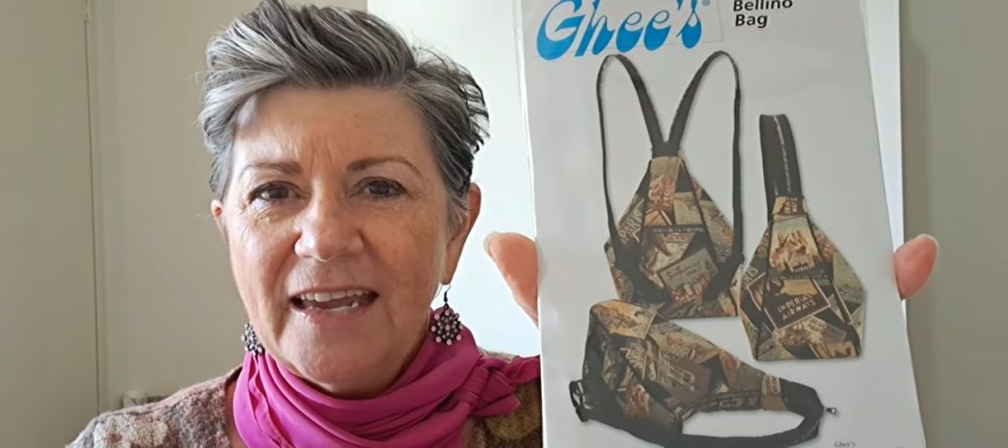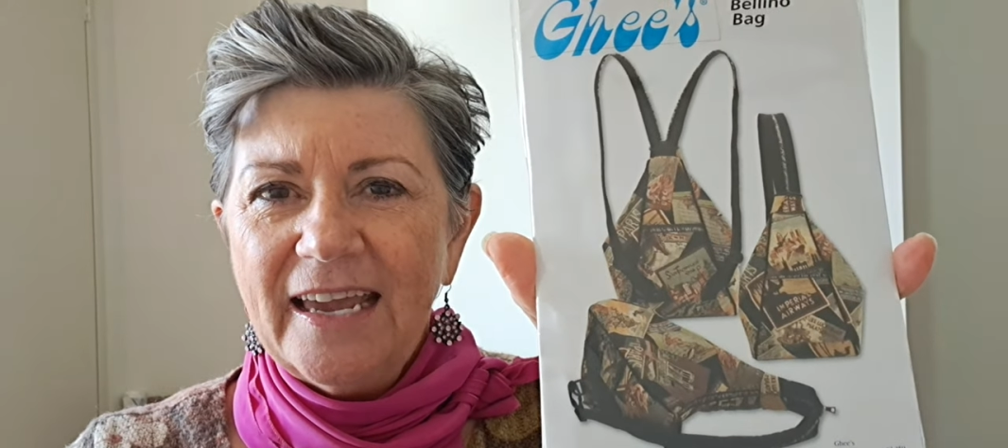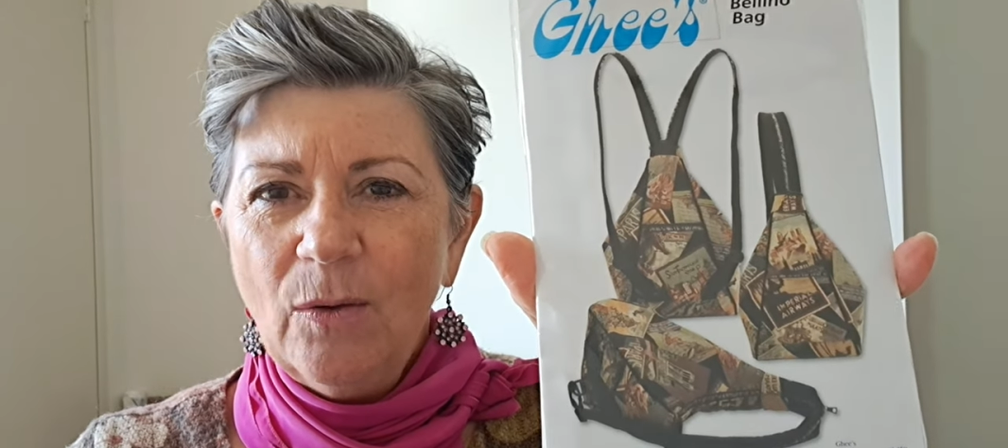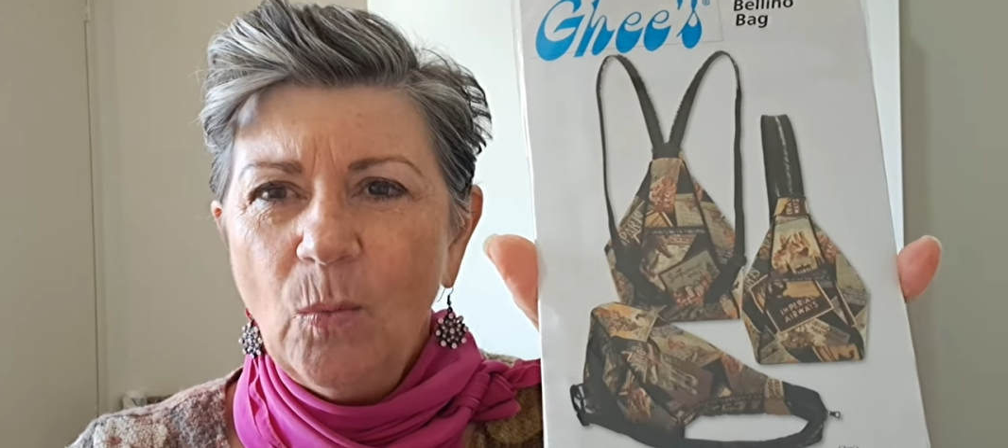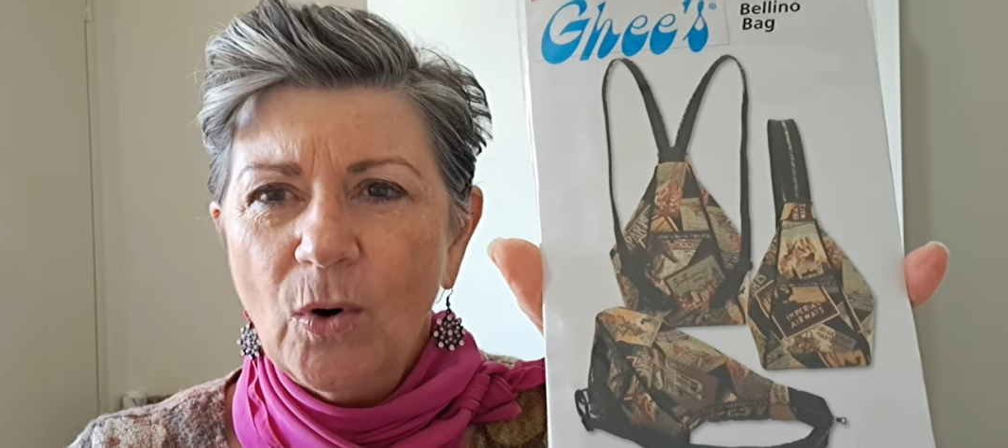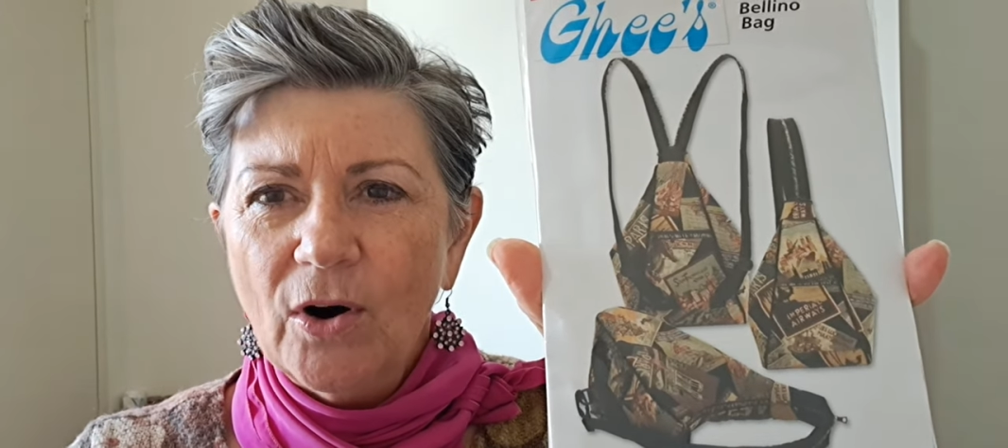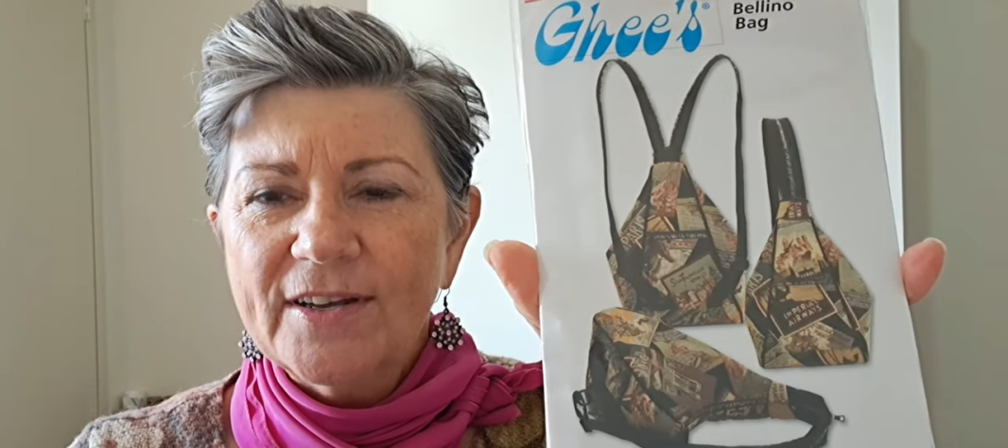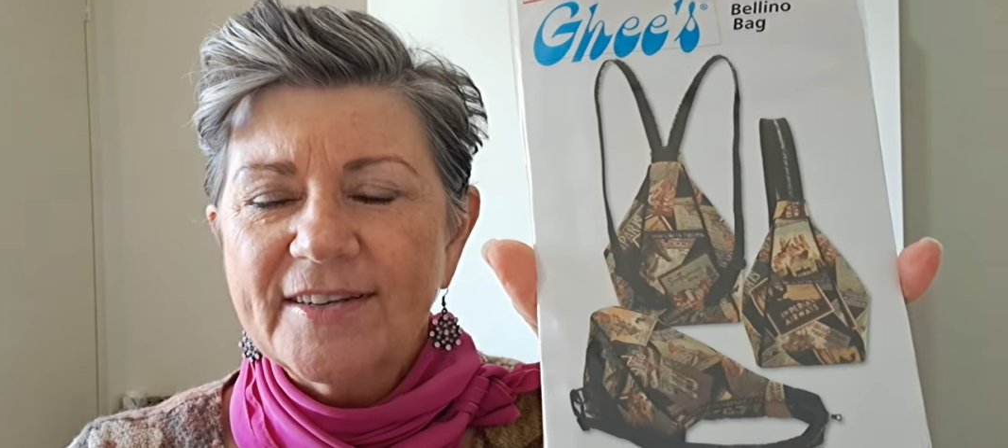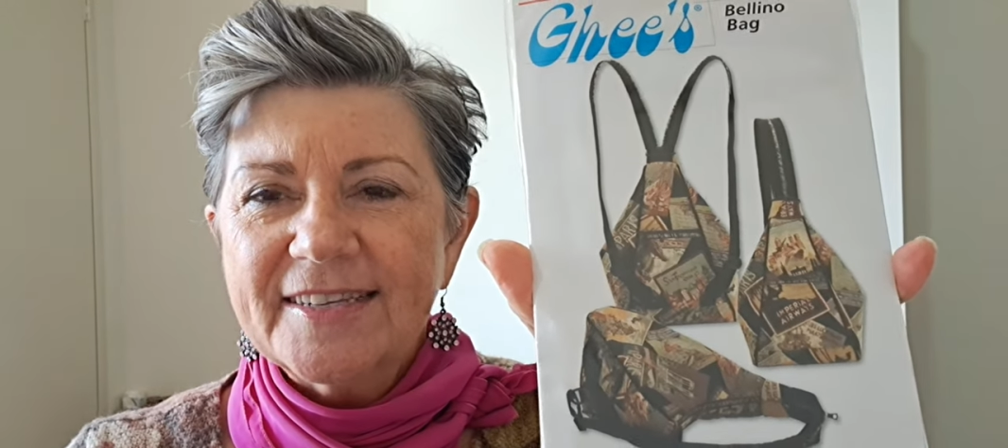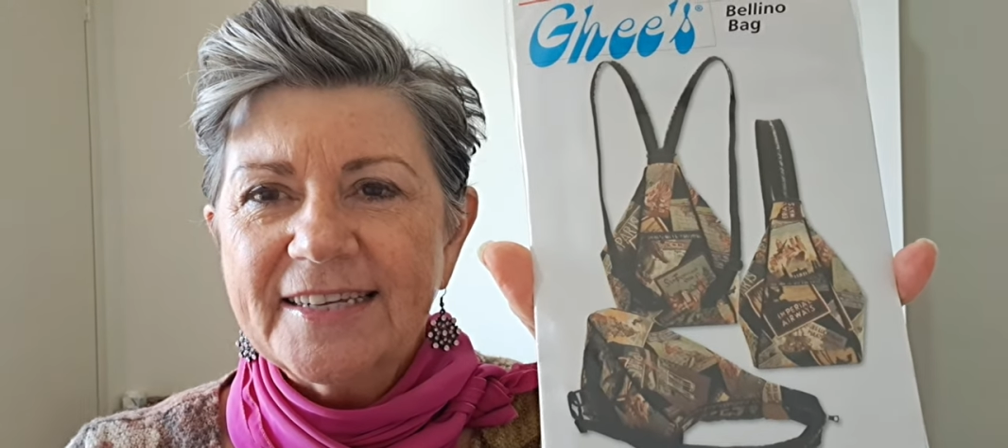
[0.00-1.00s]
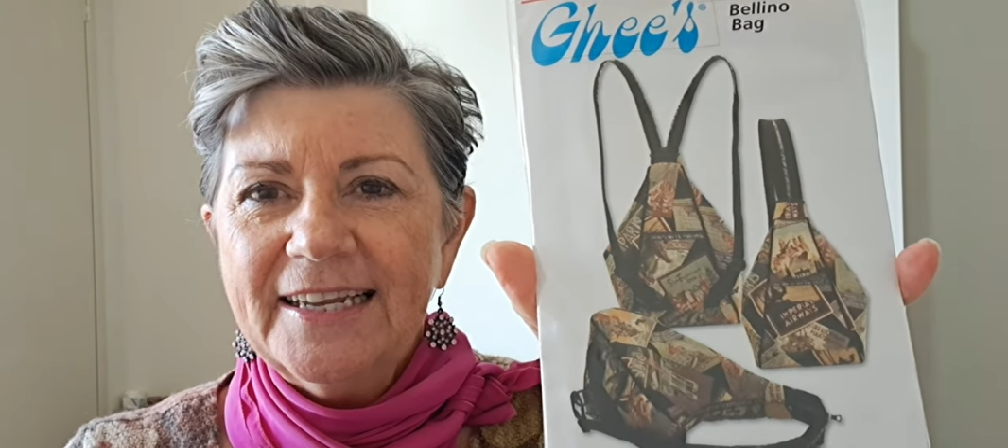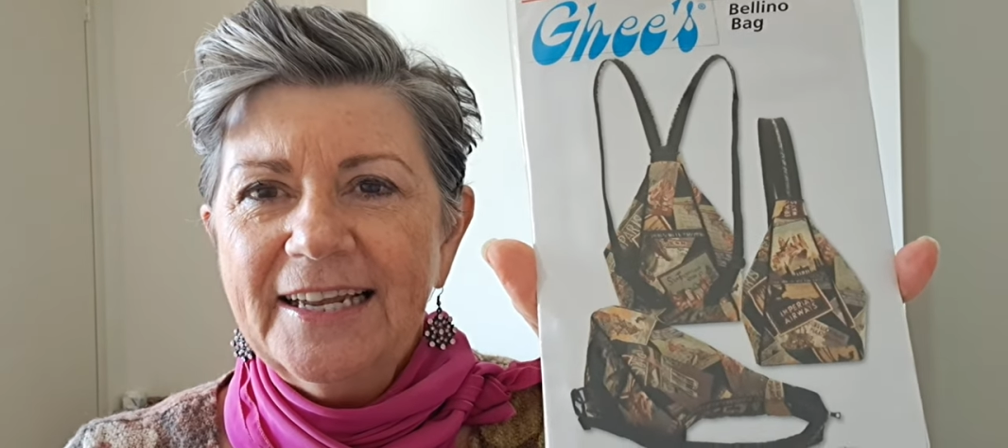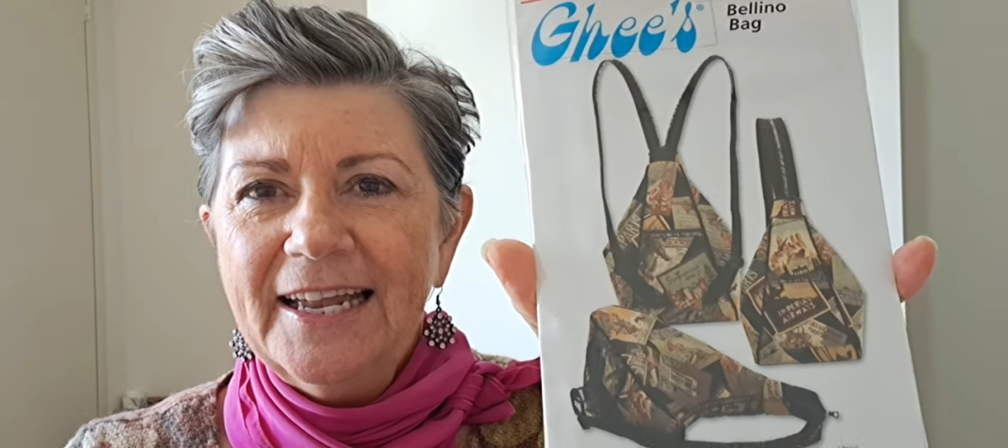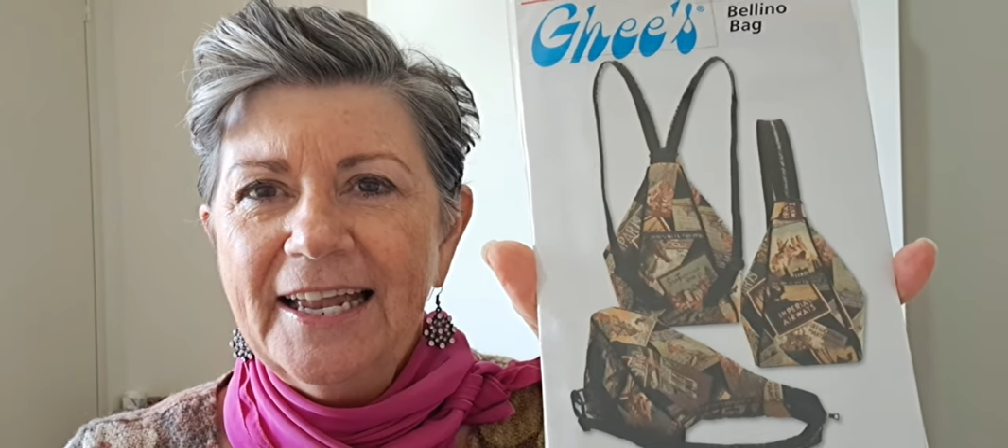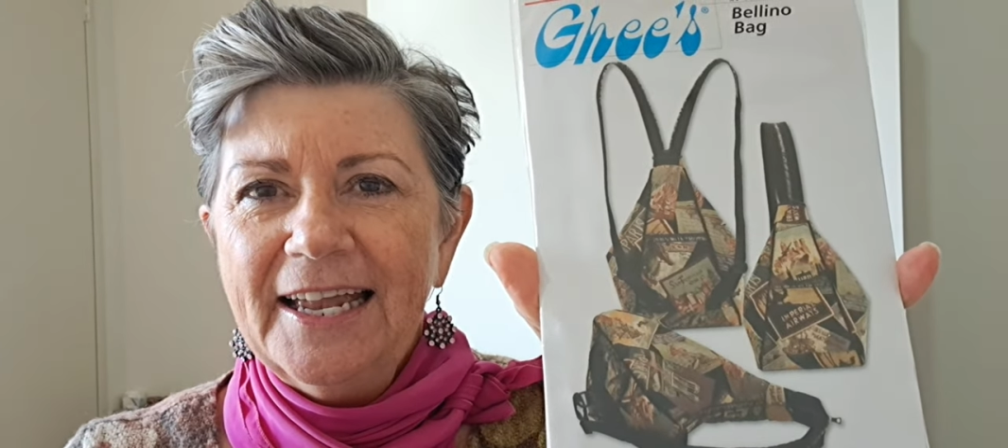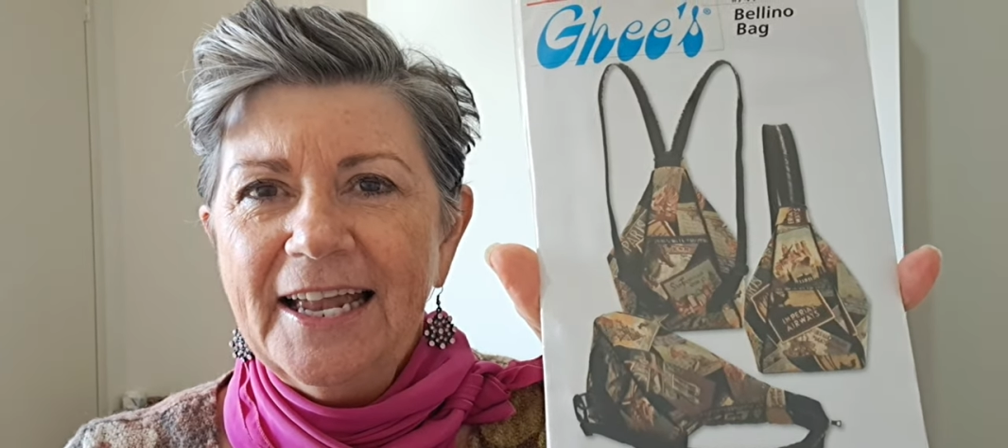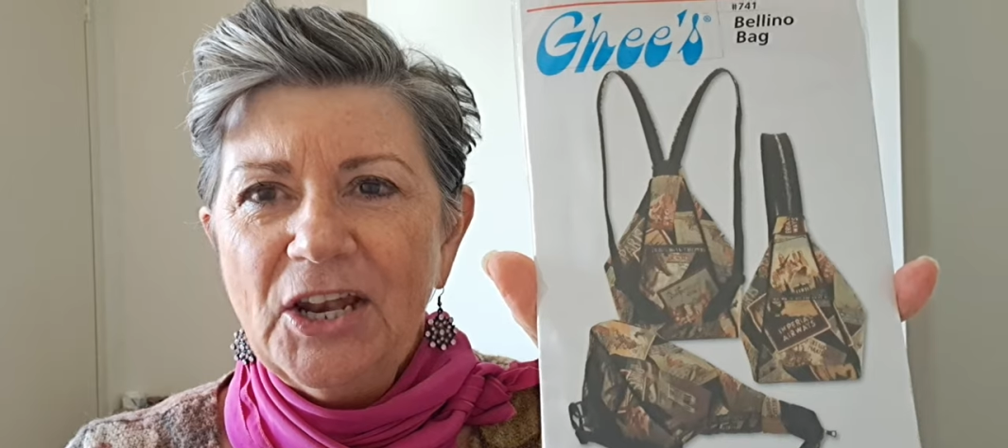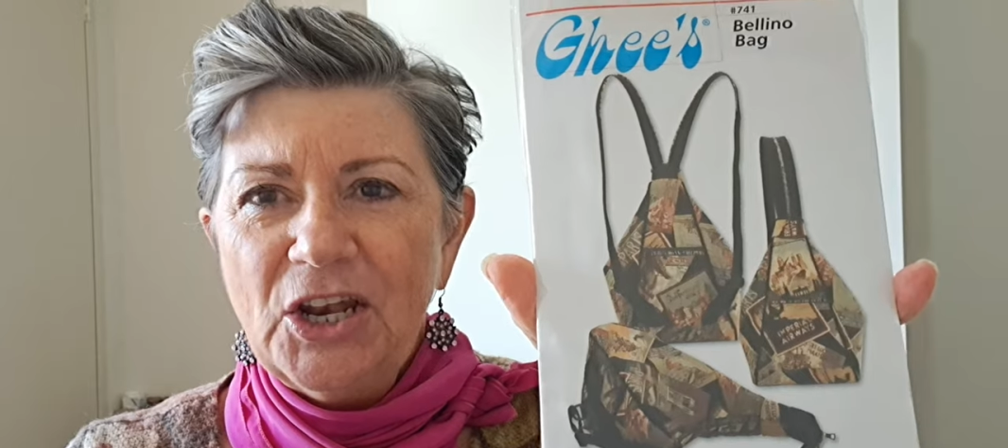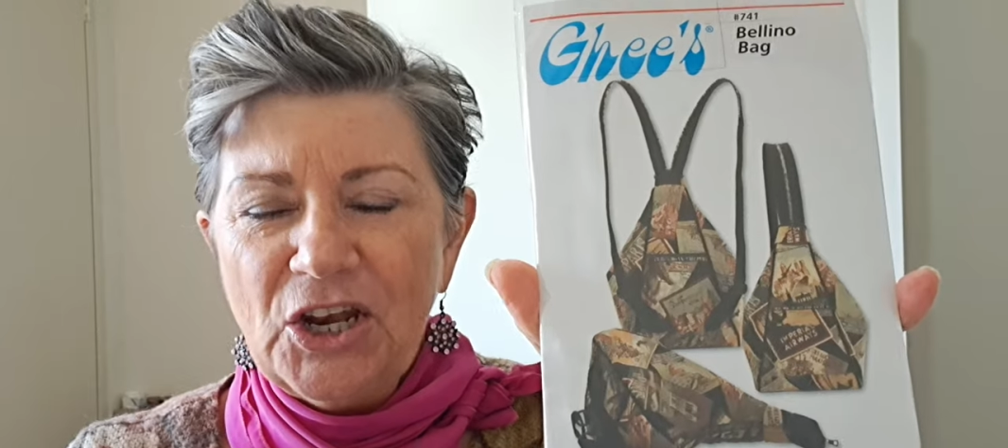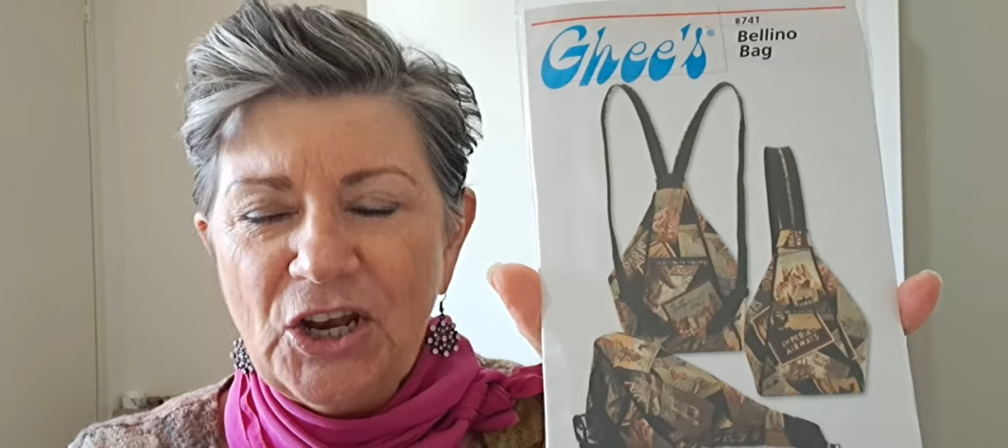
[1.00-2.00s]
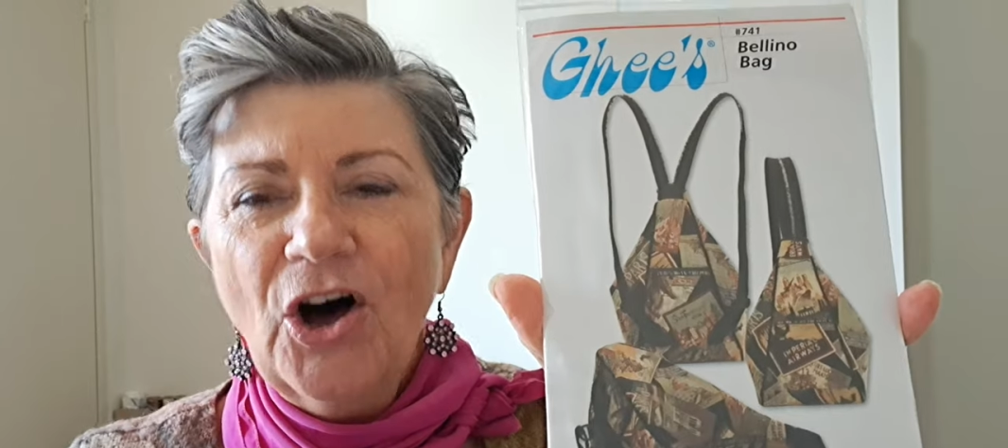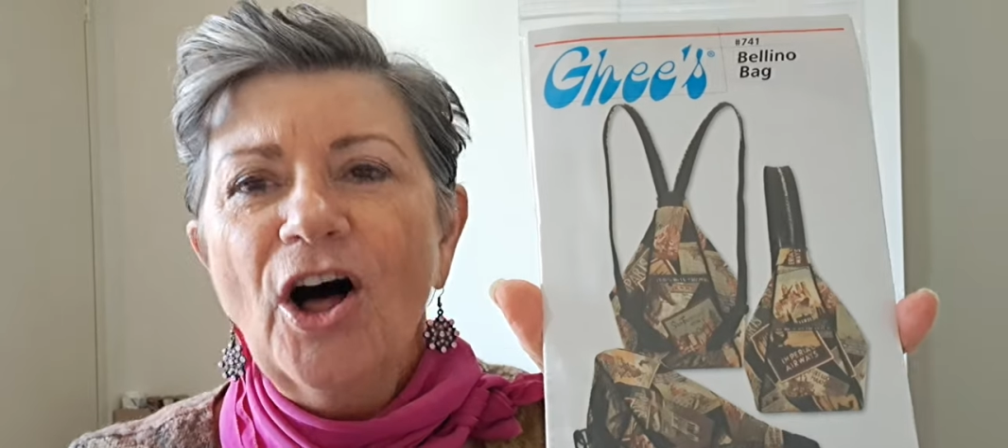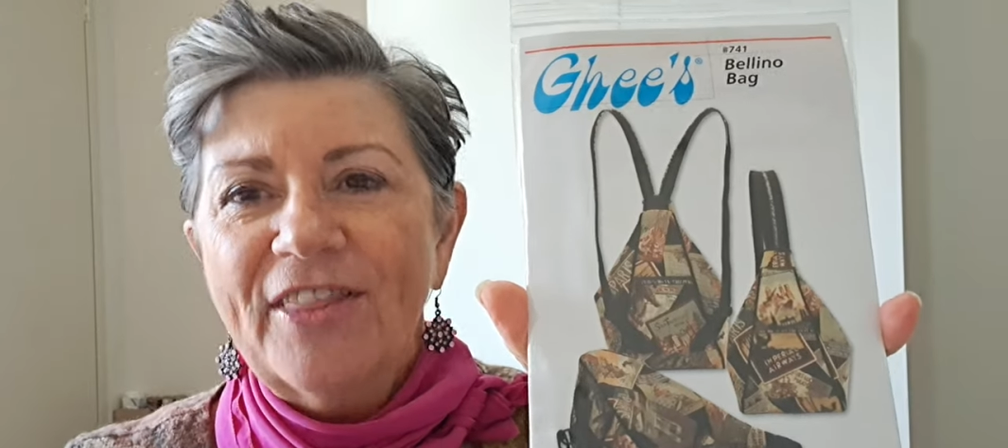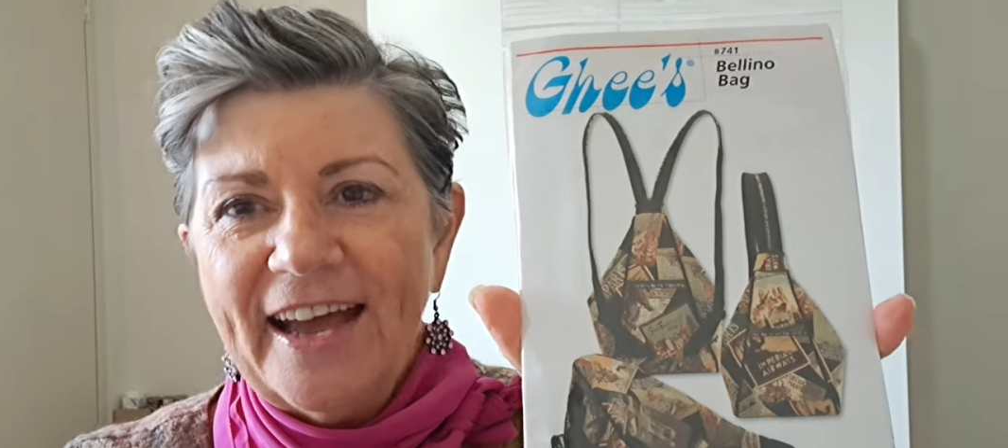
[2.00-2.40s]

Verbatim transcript: It was not